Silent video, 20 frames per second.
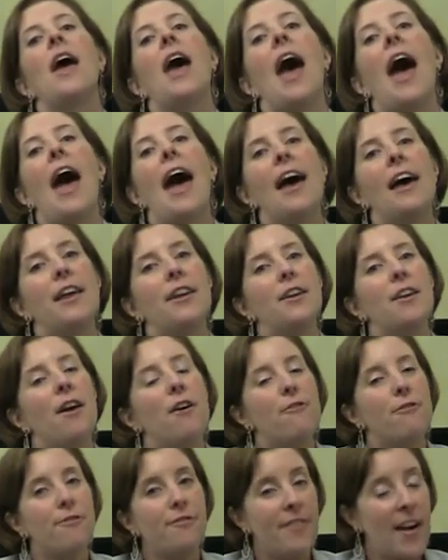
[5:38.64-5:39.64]
And
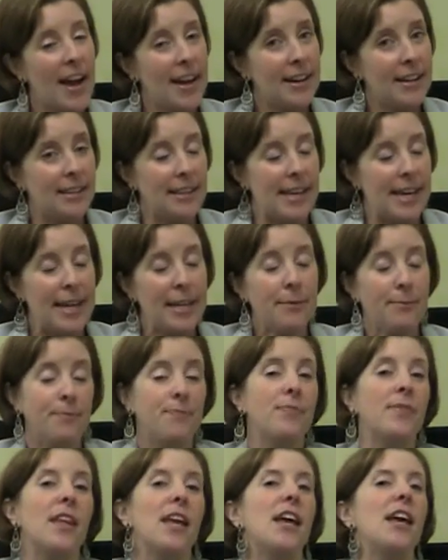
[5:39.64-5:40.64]
finally,
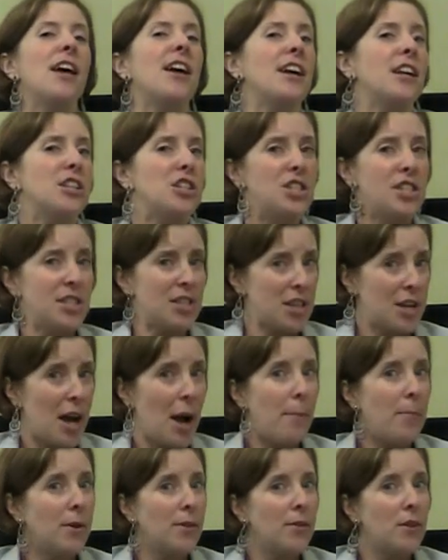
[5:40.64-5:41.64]
just a
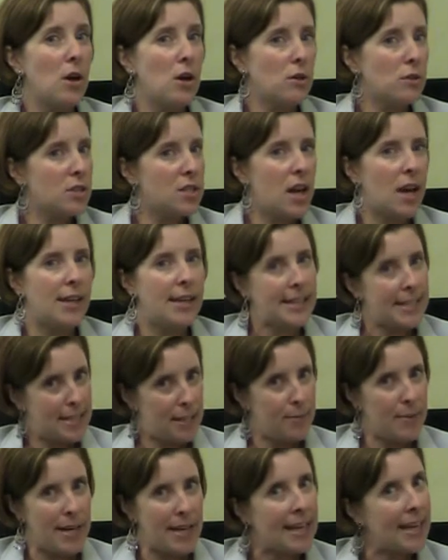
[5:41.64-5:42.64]
couple notes on
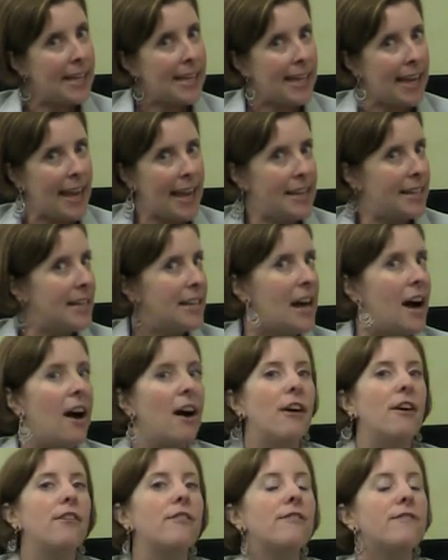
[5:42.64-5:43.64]
exhibiting in Canada.
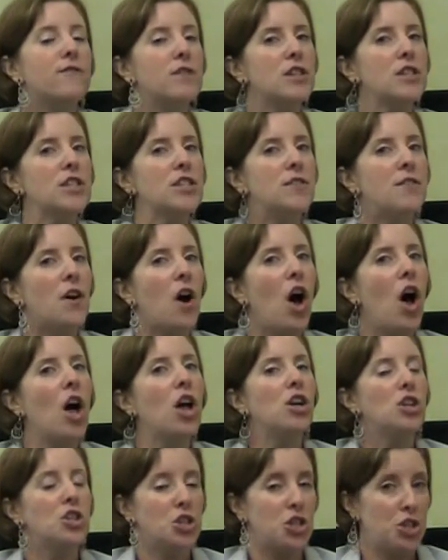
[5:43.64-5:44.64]
First of
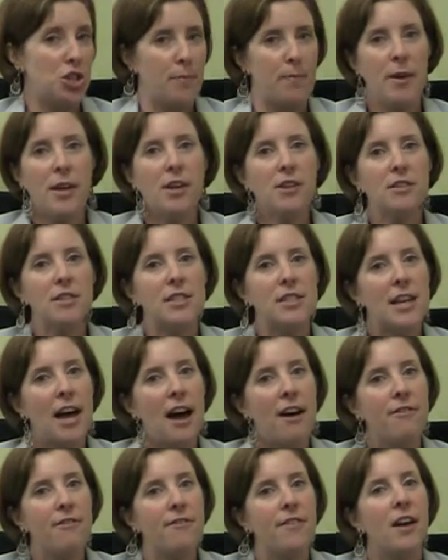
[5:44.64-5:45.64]
all, shipping your
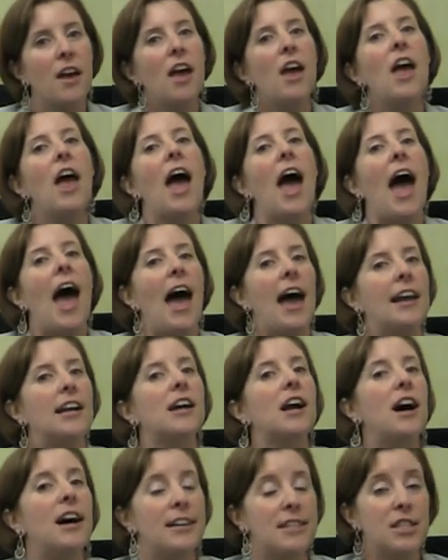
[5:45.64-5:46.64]
stuff and
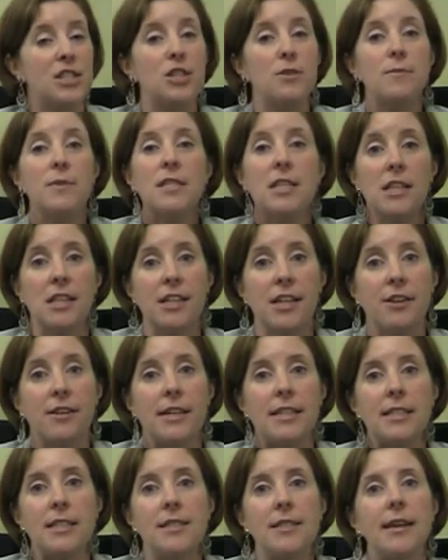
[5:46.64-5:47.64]
customs
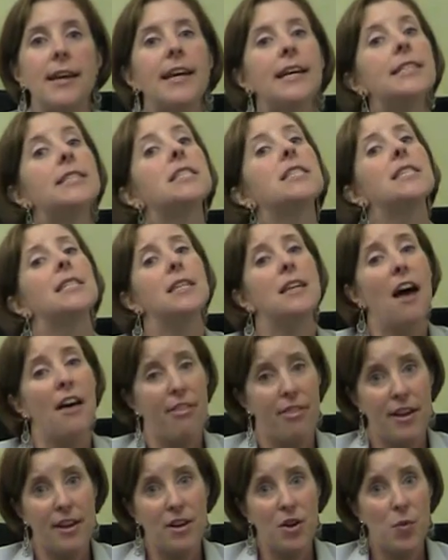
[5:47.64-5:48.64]
clearance. It's
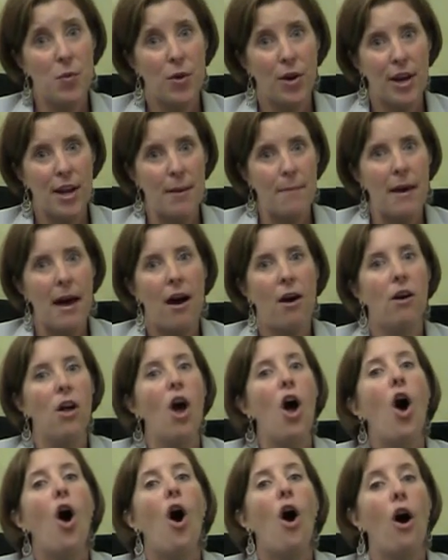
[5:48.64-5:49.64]
nothing to worry about.
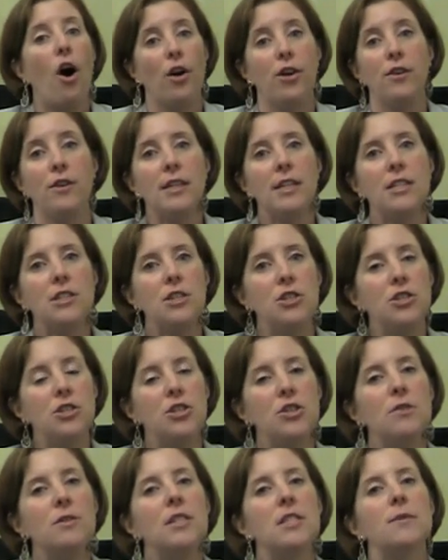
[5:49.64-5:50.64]
All you need to
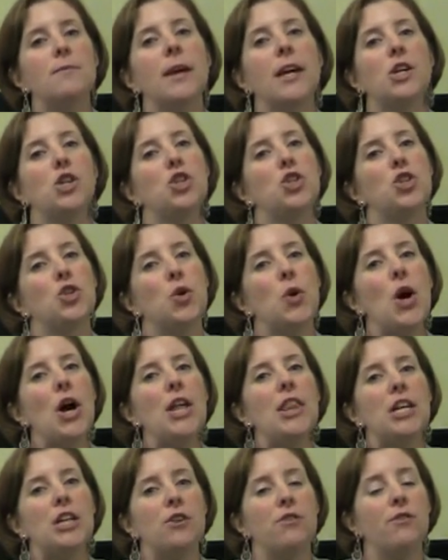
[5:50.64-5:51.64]
do is make sure
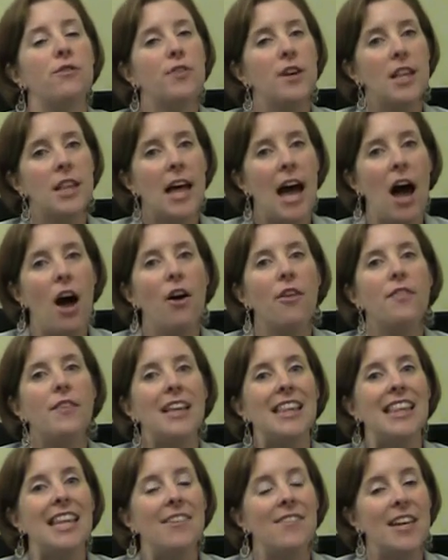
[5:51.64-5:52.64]
that you fill out the
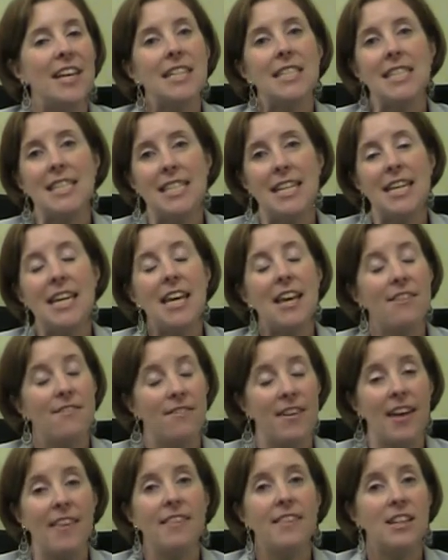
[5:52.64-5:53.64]
Livingston
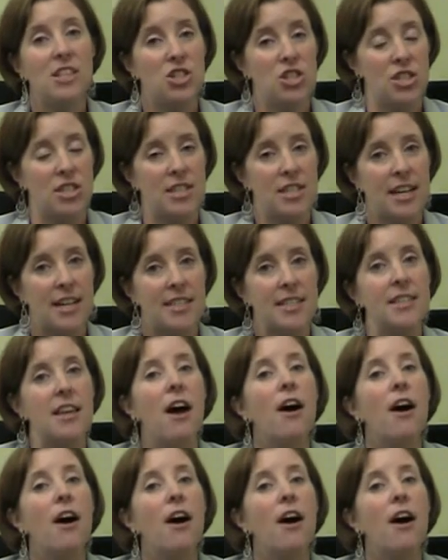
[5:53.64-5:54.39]
Event Logistics